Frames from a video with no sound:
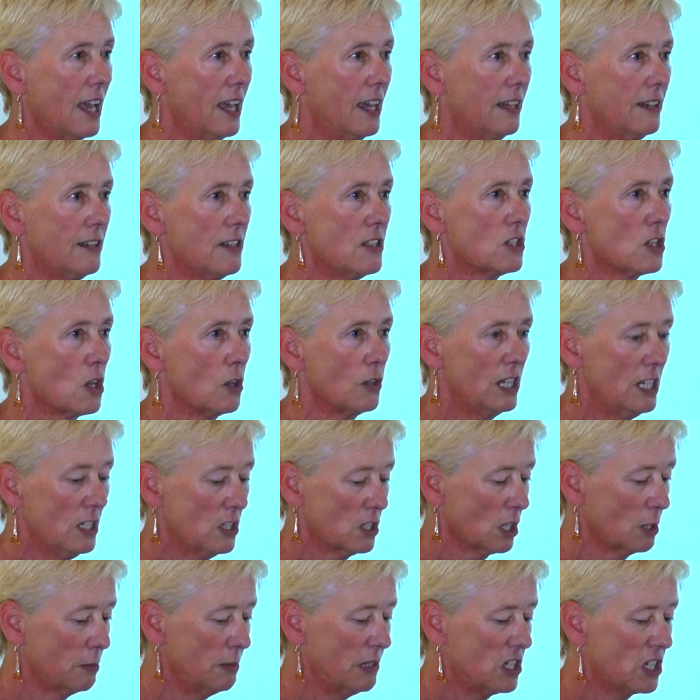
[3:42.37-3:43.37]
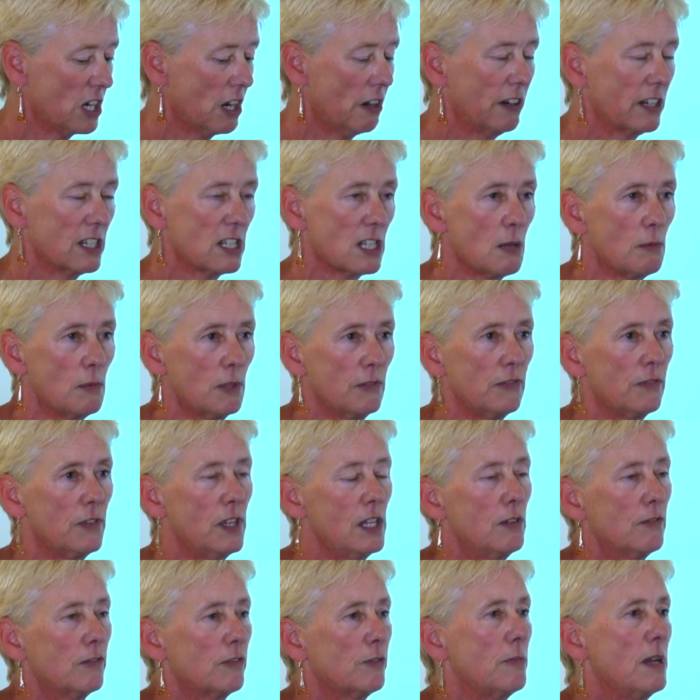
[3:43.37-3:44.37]
and so he's going to be sharing some of
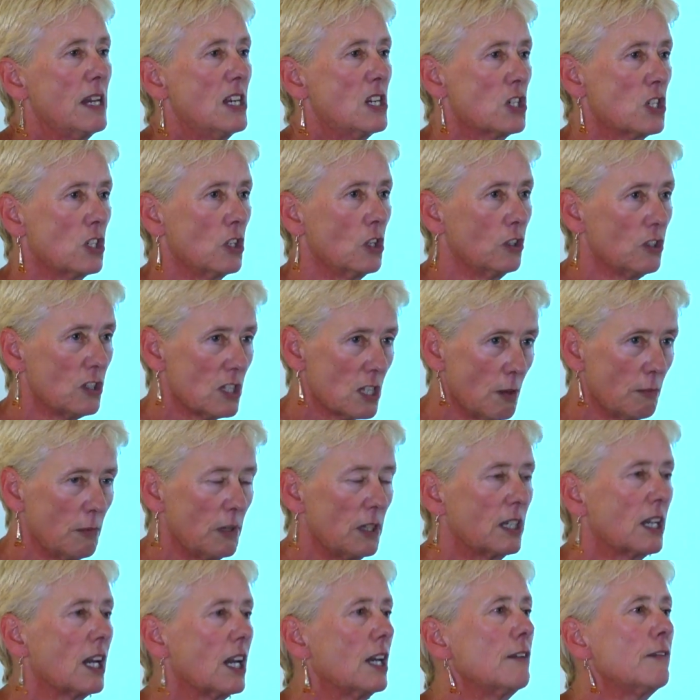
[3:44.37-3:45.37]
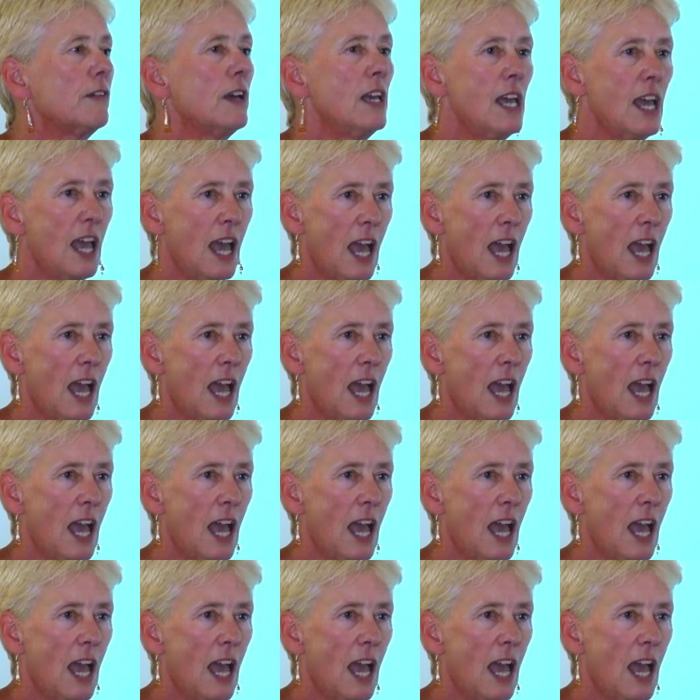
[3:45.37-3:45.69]
the information on some of the kind of